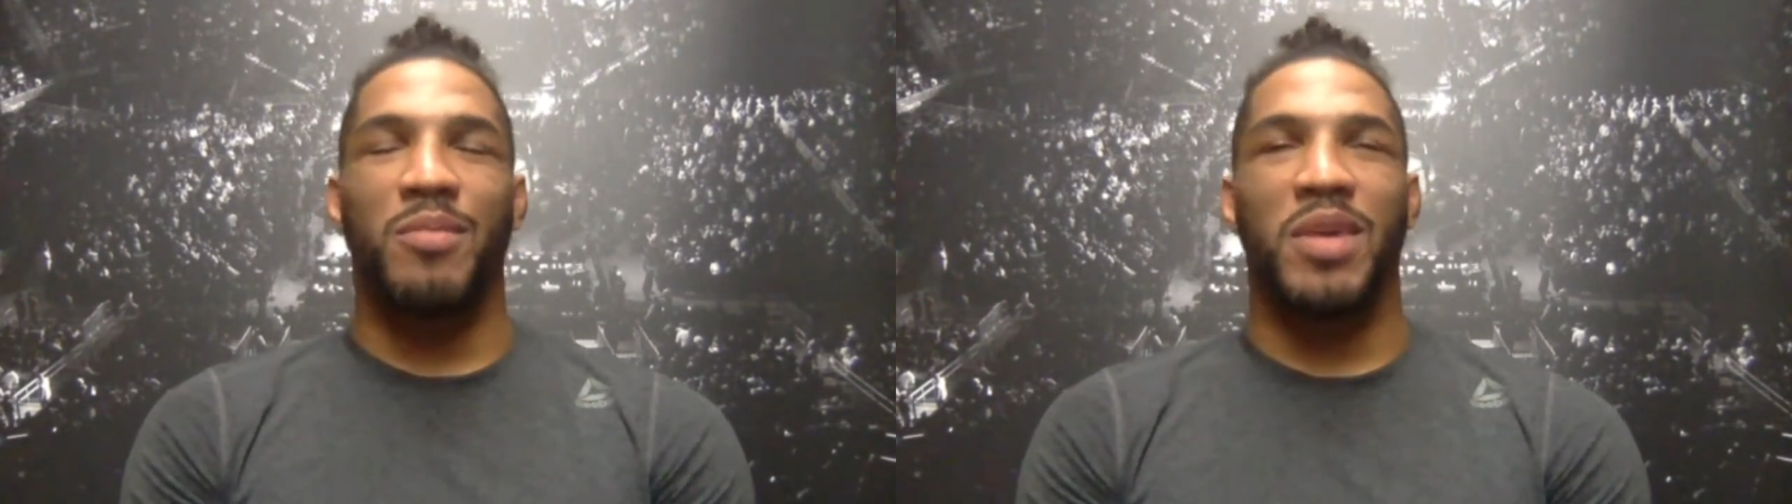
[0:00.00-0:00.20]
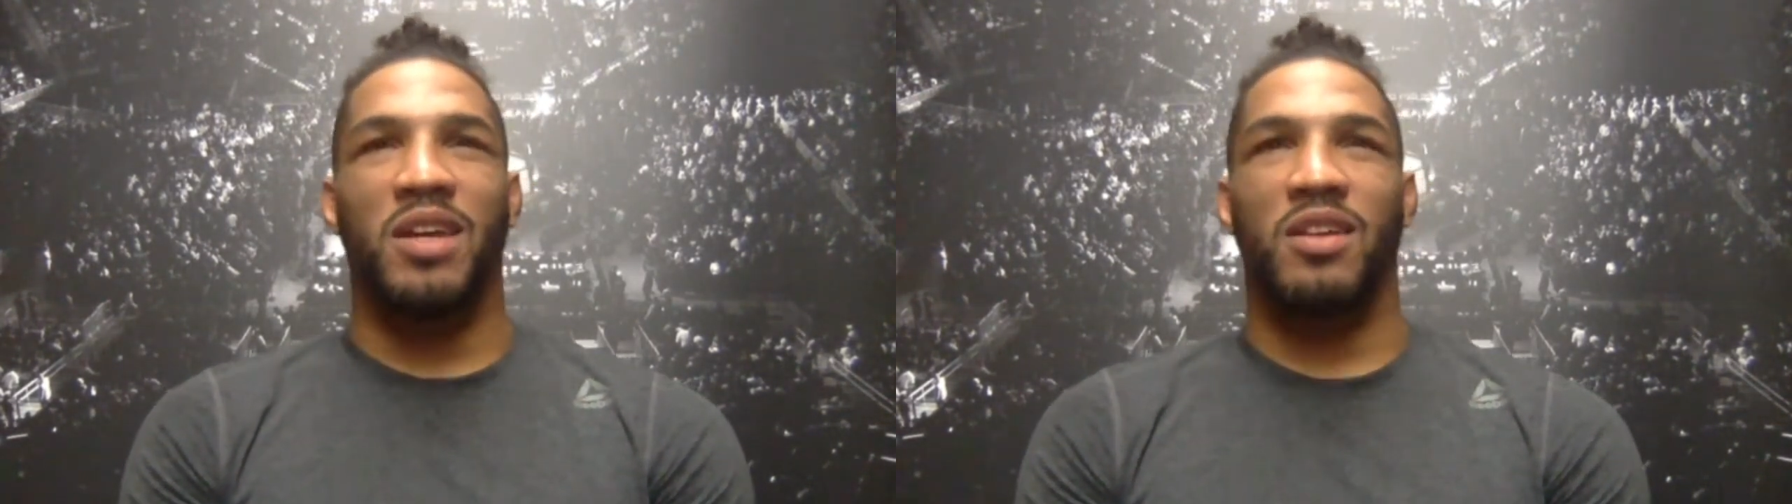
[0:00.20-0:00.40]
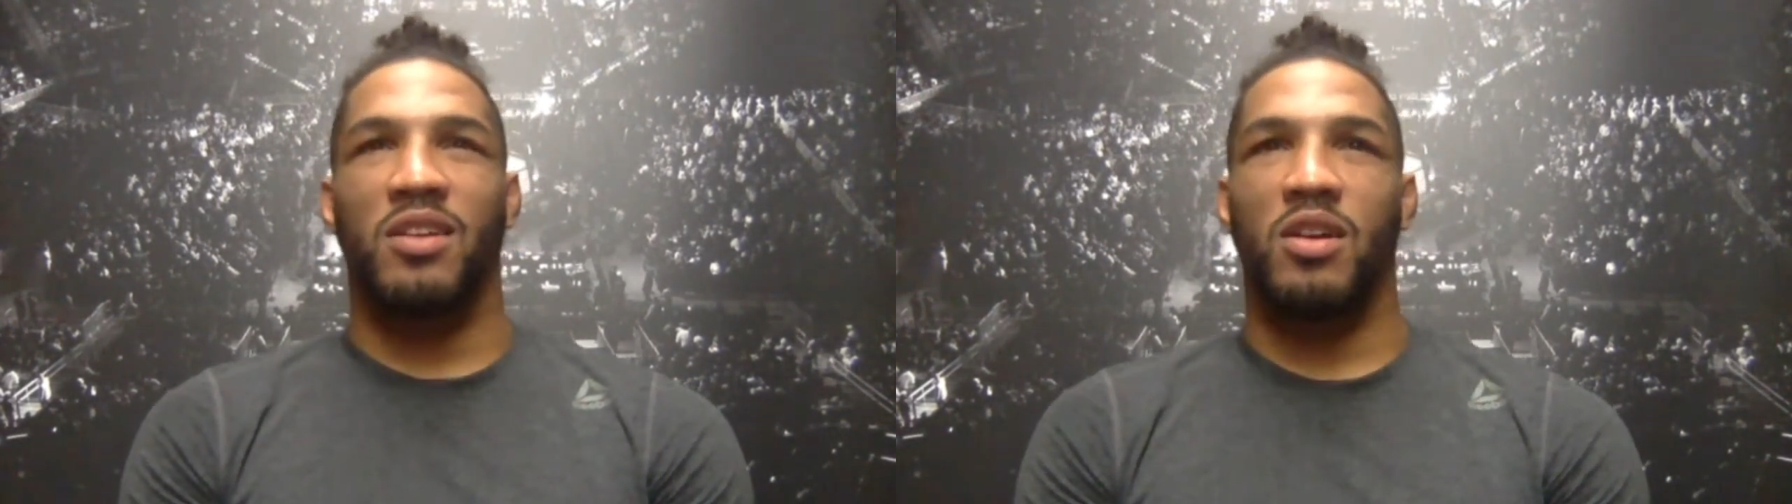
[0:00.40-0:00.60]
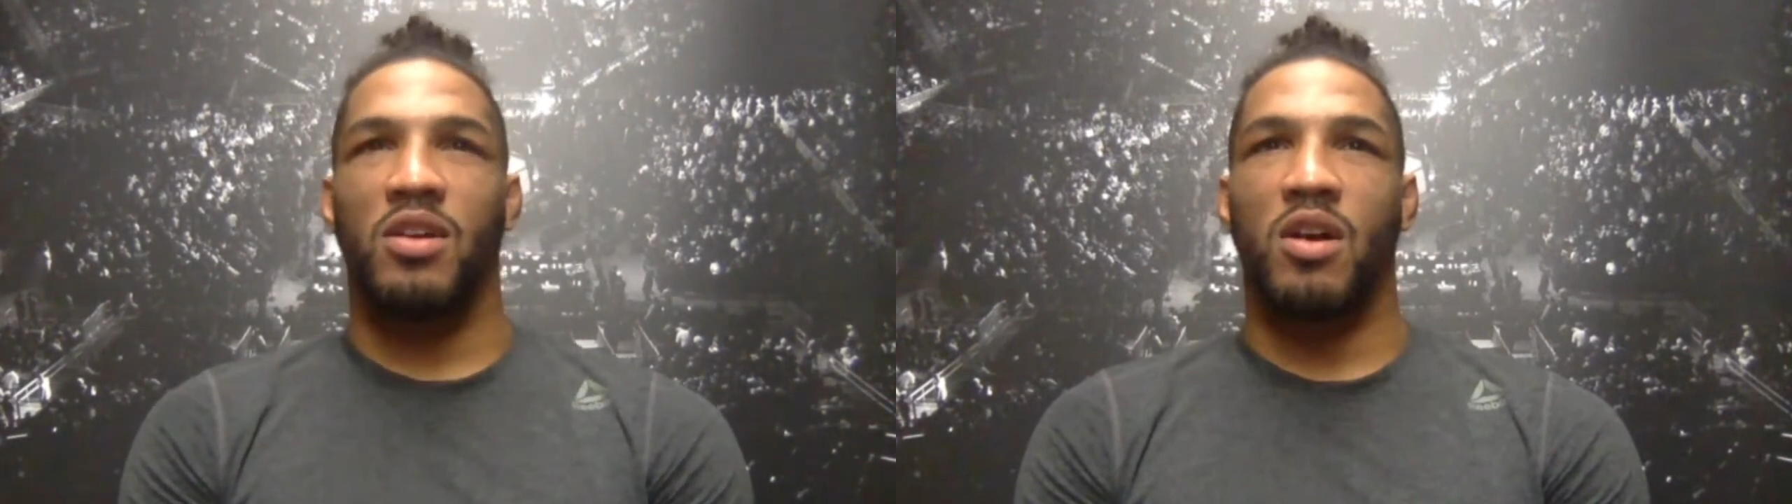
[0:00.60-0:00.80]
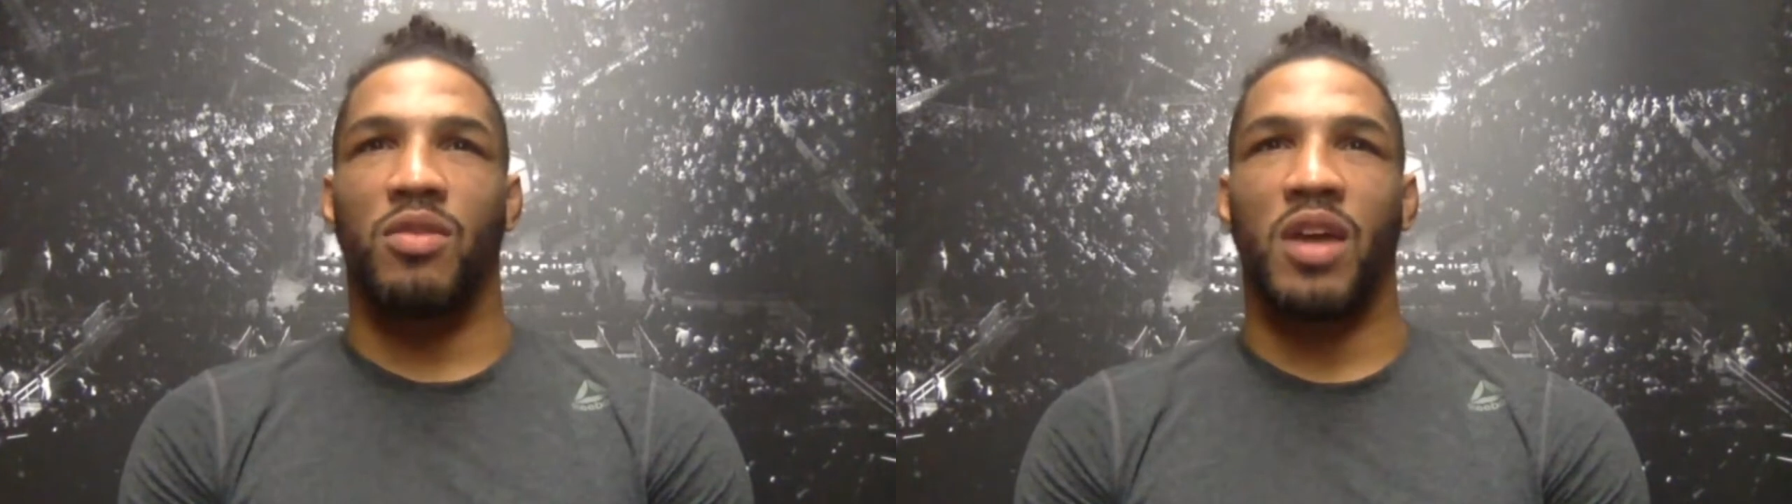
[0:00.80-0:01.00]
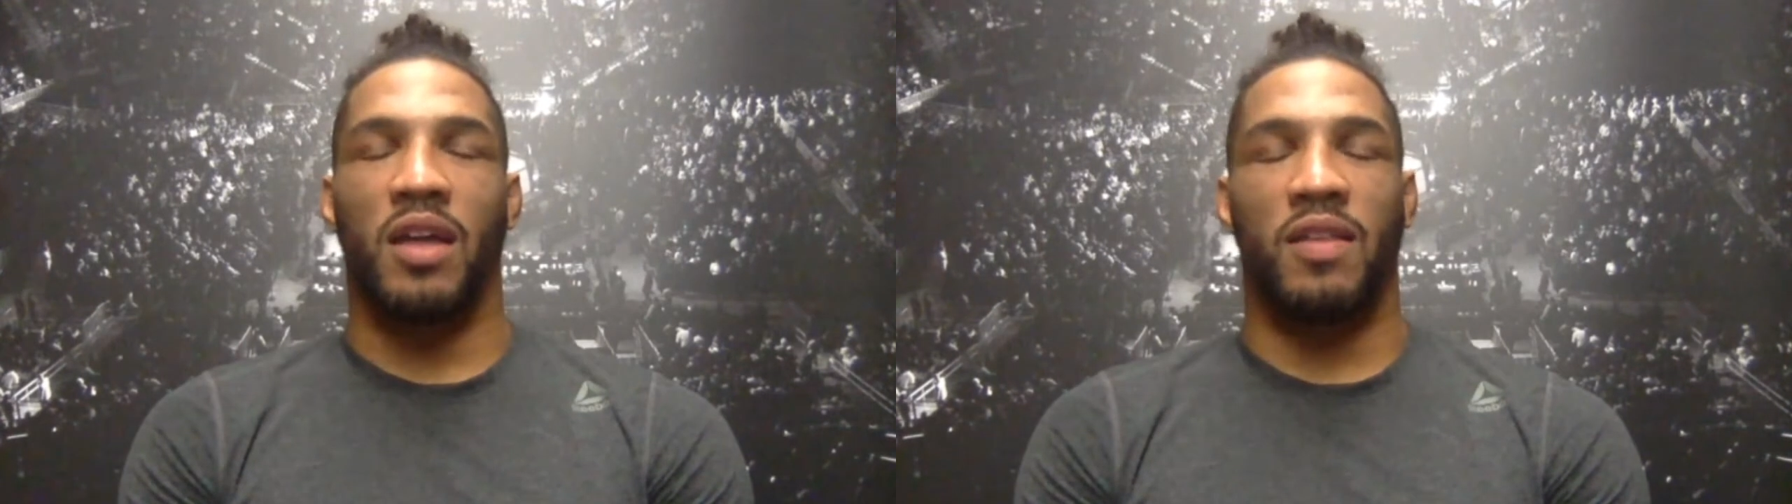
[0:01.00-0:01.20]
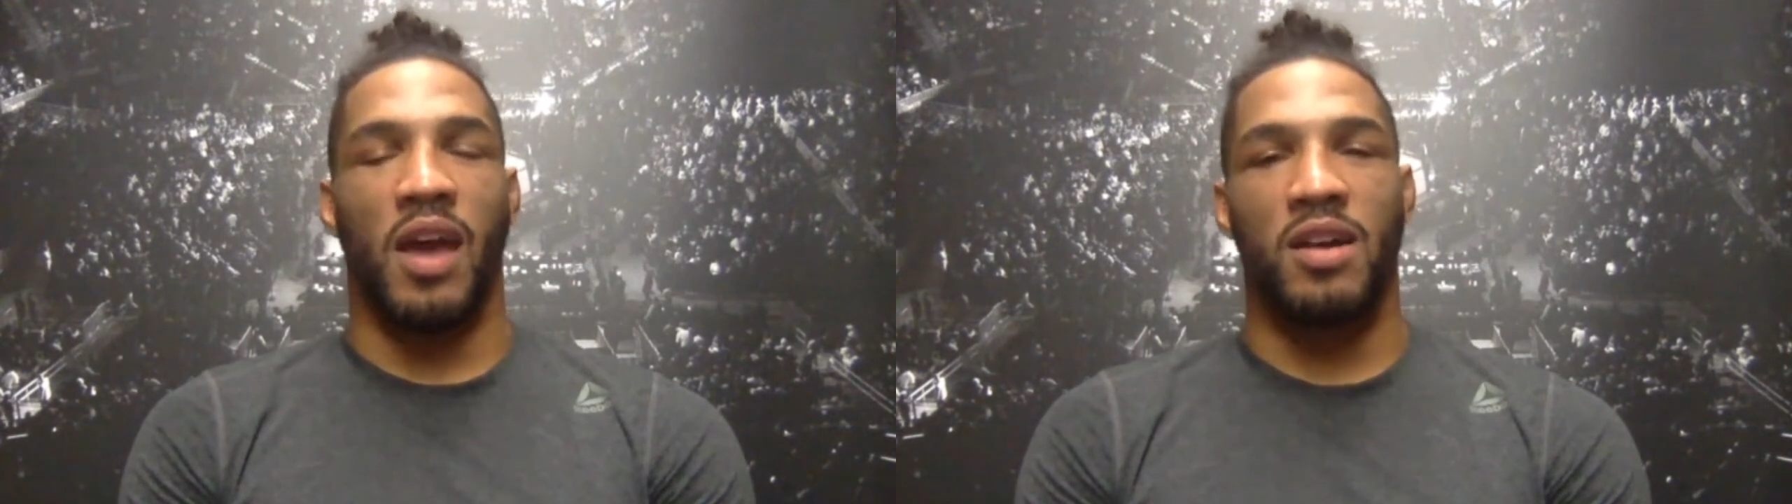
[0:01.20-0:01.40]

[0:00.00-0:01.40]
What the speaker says: I mean, you know, that